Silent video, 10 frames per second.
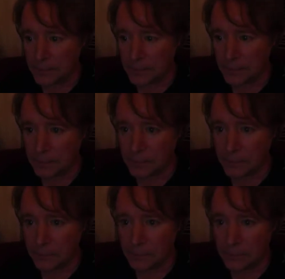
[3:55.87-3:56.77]

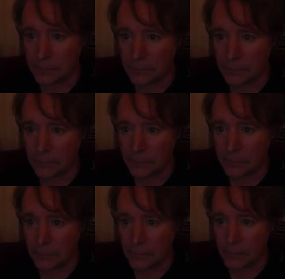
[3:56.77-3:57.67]

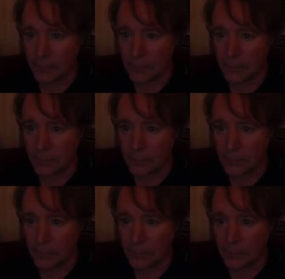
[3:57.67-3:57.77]
No one is speaking in this clip.